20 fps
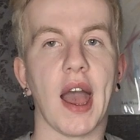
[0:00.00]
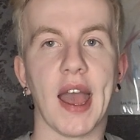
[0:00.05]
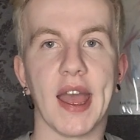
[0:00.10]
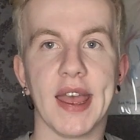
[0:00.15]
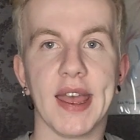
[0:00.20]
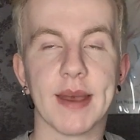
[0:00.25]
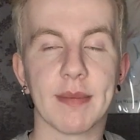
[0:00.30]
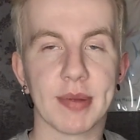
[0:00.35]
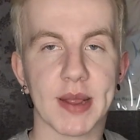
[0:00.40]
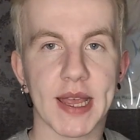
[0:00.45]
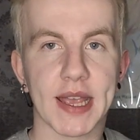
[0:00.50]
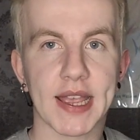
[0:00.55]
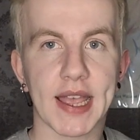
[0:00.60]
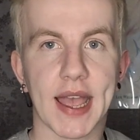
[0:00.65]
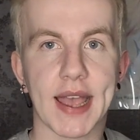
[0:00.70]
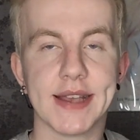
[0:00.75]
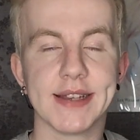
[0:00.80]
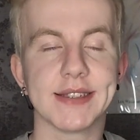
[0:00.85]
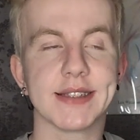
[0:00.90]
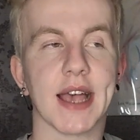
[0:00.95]
I hit play
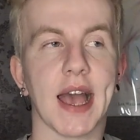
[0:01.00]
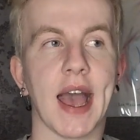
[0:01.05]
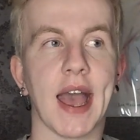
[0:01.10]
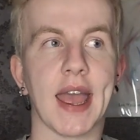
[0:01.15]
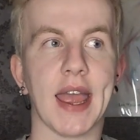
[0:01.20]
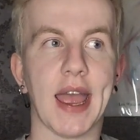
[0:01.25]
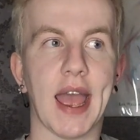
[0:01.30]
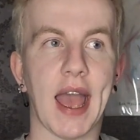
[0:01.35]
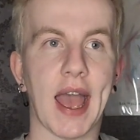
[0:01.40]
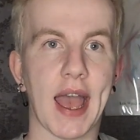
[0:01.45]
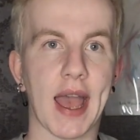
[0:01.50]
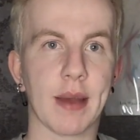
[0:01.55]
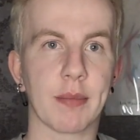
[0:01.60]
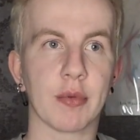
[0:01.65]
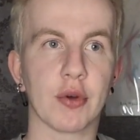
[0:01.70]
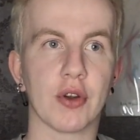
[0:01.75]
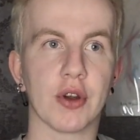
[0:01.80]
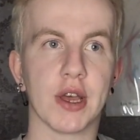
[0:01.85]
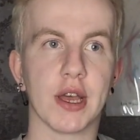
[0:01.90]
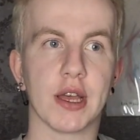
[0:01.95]
guys, I
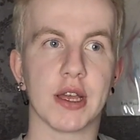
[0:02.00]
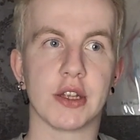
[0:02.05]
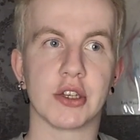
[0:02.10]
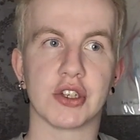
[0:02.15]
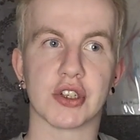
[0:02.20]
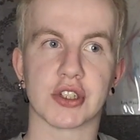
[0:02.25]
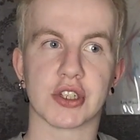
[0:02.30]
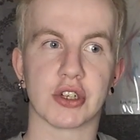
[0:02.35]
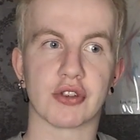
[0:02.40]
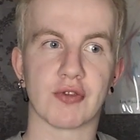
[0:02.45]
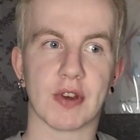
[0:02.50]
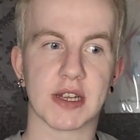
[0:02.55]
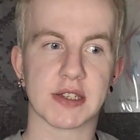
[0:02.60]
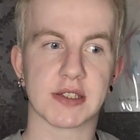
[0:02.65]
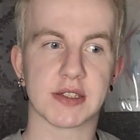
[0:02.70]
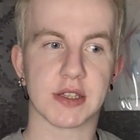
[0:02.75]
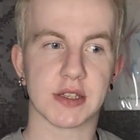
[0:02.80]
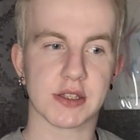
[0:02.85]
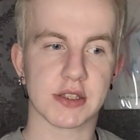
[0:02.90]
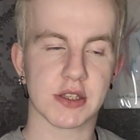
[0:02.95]
am gonna just
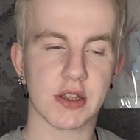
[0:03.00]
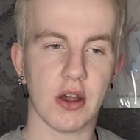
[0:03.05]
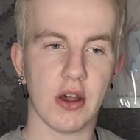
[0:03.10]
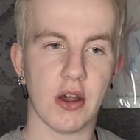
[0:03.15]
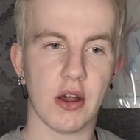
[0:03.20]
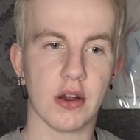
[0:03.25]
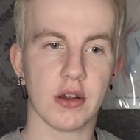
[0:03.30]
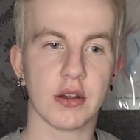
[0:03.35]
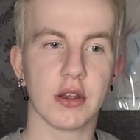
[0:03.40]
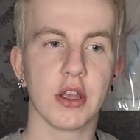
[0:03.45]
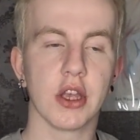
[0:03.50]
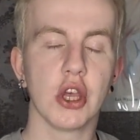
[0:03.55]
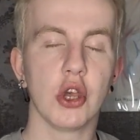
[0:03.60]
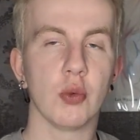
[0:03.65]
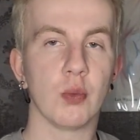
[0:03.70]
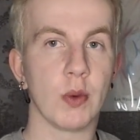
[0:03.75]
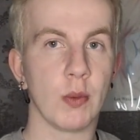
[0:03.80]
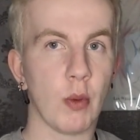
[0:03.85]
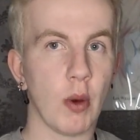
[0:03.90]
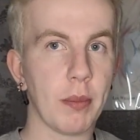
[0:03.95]
address the song.
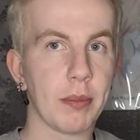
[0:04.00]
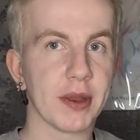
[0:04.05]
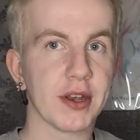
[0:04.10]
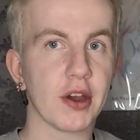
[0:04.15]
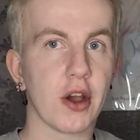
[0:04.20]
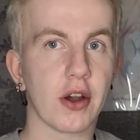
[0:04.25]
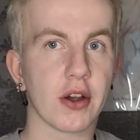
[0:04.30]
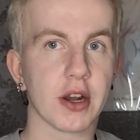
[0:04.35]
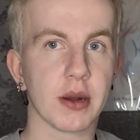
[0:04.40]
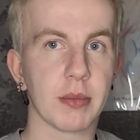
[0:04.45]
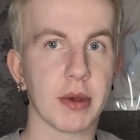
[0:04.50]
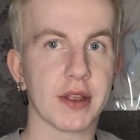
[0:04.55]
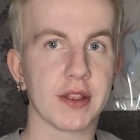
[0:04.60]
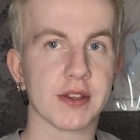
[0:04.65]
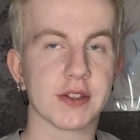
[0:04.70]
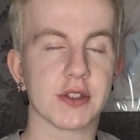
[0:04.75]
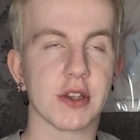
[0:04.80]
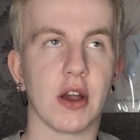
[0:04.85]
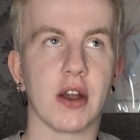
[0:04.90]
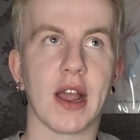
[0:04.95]
We won't be talking about
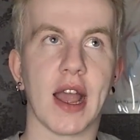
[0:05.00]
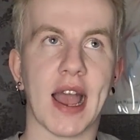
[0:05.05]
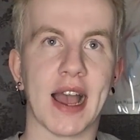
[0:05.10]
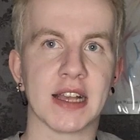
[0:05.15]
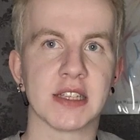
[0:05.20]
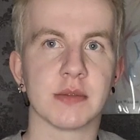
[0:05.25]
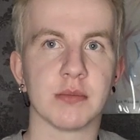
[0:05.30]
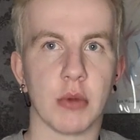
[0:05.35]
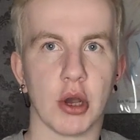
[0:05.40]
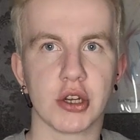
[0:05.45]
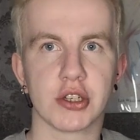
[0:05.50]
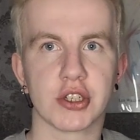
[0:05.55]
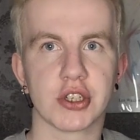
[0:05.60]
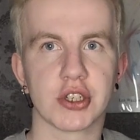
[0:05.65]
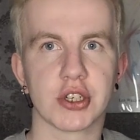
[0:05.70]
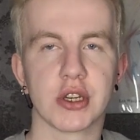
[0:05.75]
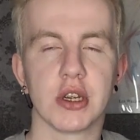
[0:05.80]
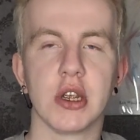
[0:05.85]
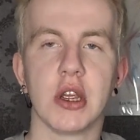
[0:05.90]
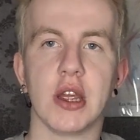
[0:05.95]
the song as
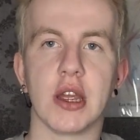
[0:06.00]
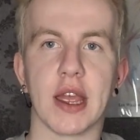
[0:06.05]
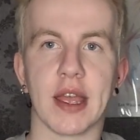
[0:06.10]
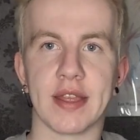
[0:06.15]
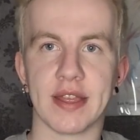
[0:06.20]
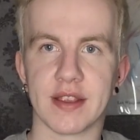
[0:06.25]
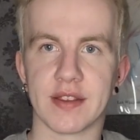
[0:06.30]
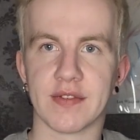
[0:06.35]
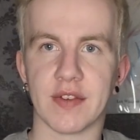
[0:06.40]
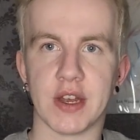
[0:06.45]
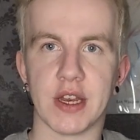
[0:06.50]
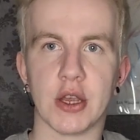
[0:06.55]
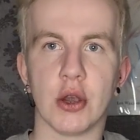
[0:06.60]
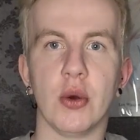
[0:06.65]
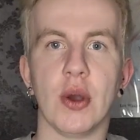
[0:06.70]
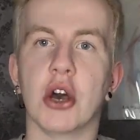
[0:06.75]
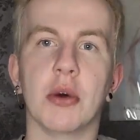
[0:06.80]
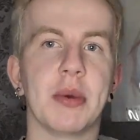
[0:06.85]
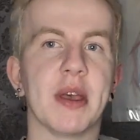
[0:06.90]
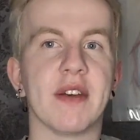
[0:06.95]
much in this video.
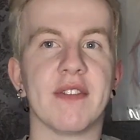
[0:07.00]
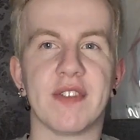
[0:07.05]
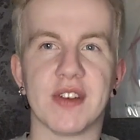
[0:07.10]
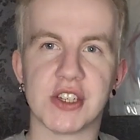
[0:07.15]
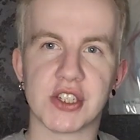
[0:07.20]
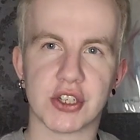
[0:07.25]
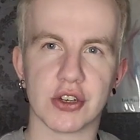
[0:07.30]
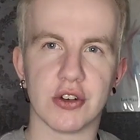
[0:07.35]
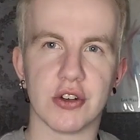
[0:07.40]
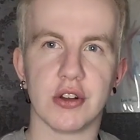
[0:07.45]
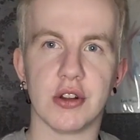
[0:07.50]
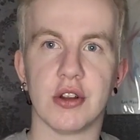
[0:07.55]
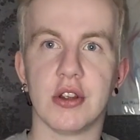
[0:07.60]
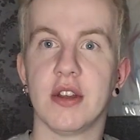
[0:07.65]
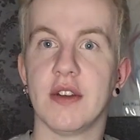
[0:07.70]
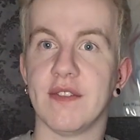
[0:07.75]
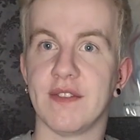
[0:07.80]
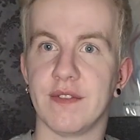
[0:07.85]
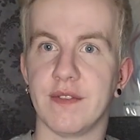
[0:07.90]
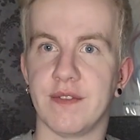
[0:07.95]
It'll be a visual
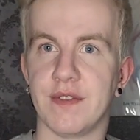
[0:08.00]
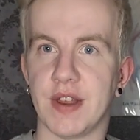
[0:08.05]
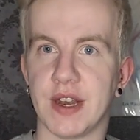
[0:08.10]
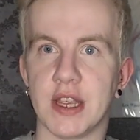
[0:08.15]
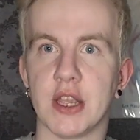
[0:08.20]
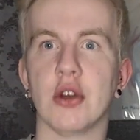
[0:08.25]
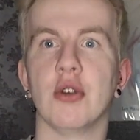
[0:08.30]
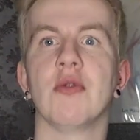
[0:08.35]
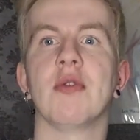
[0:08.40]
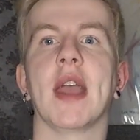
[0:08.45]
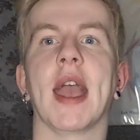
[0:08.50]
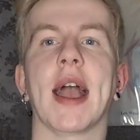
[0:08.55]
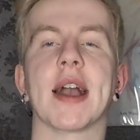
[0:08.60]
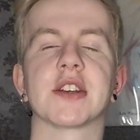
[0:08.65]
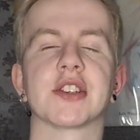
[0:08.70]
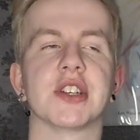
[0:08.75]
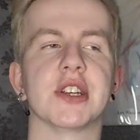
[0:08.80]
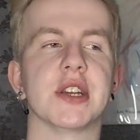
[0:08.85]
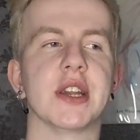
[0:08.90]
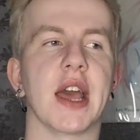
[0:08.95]
video
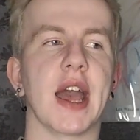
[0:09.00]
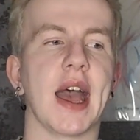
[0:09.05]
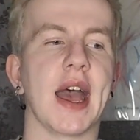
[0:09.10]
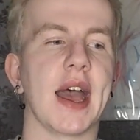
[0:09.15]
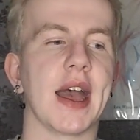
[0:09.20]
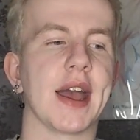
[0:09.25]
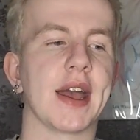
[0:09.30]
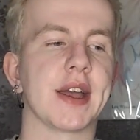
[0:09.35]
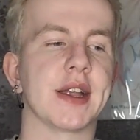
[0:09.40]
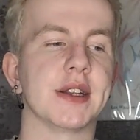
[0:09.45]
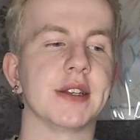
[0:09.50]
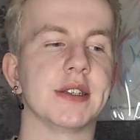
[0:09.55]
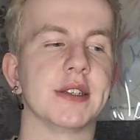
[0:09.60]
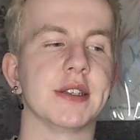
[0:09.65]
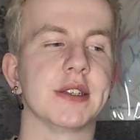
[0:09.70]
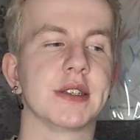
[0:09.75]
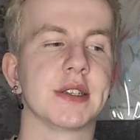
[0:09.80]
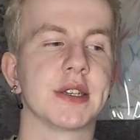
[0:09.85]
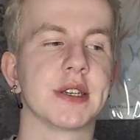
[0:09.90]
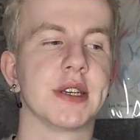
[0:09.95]
reaction,
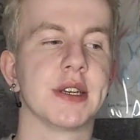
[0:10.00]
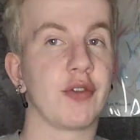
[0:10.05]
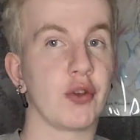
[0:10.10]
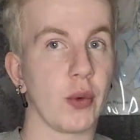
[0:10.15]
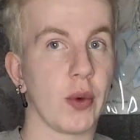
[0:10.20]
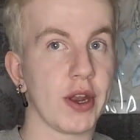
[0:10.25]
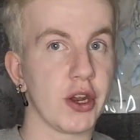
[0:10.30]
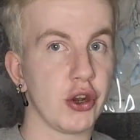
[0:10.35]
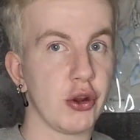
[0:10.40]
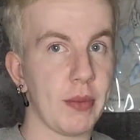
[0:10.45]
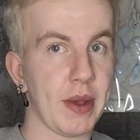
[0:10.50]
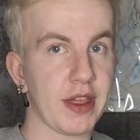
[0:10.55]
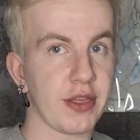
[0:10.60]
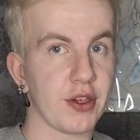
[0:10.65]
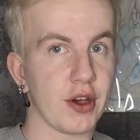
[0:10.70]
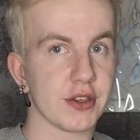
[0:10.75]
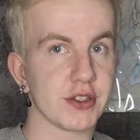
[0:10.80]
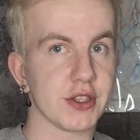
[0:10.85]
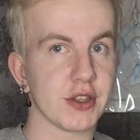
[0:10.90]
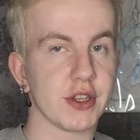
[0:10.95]
and if you wanna know my
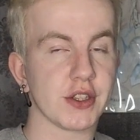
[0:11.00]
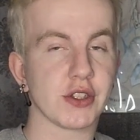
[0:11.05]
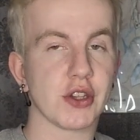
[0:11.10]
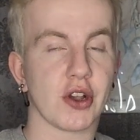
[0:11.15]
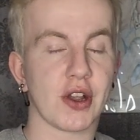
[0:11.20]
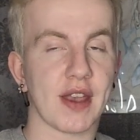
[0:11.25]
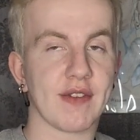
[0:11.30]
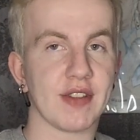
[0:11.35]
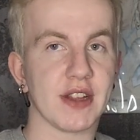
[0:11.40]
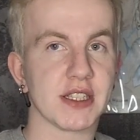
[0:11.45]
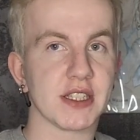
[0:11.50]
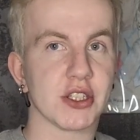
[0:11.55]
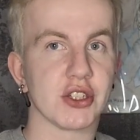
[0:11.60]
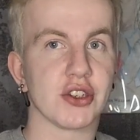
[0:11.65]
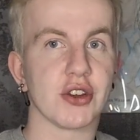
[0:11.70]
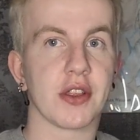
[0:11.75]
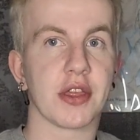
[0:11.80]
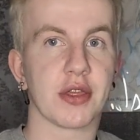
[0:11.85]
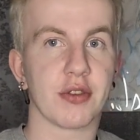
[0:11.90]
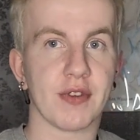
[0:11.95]
thoughts on the song, I've listened
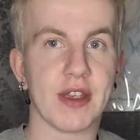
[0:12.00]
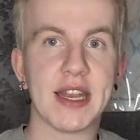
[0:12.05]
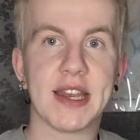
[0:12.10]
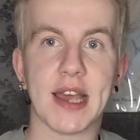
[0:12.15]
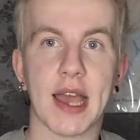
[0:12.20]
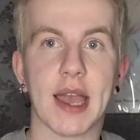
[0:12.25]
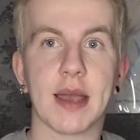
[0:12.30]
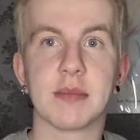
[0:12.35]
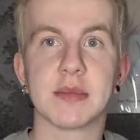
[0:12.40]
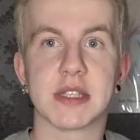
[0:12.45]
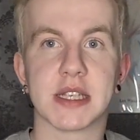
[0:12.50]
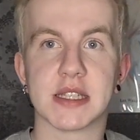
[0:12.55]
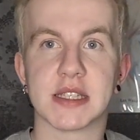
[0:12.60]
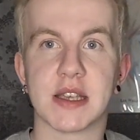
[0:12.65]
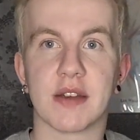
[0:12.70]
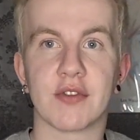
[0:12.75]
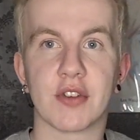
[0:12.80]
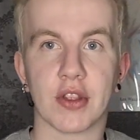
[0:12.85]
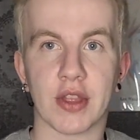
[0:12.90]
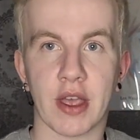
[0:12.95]
to it 3 times
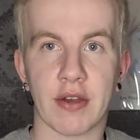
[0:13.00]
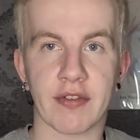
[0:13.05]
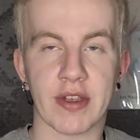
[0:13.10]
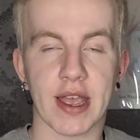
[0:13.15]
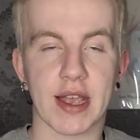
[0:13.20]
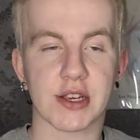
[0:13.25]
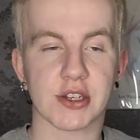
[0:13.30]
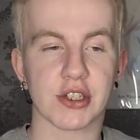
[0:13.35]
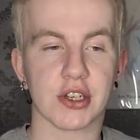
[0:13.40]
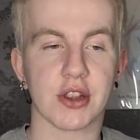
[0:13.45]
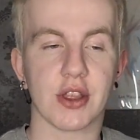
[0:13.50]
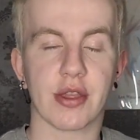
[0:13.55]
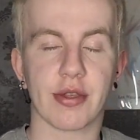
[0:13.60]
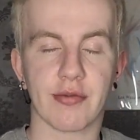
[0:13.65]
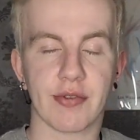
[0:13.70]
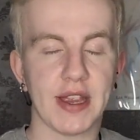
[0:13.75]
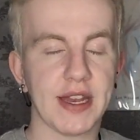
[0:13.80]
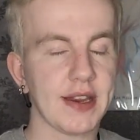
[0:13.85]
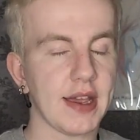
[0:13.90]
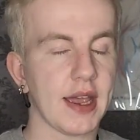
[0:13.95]
since I've done that reaction,
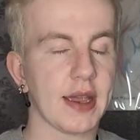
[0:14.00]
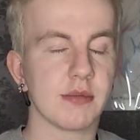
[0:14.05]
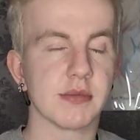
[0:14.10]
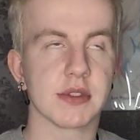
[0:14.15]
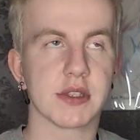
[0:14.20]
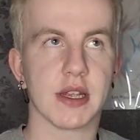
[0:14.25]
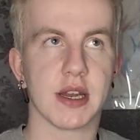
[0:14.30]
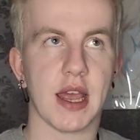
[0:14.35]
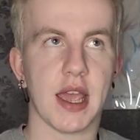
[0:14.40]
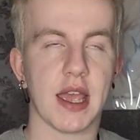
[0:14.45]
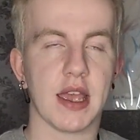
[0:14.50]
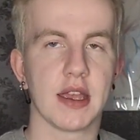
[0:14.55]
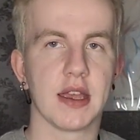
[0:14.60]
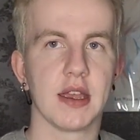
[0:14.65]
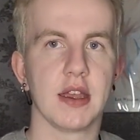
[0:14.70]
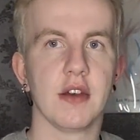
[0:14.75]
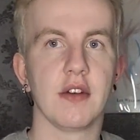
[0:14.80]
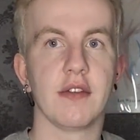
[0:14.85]
3 times today,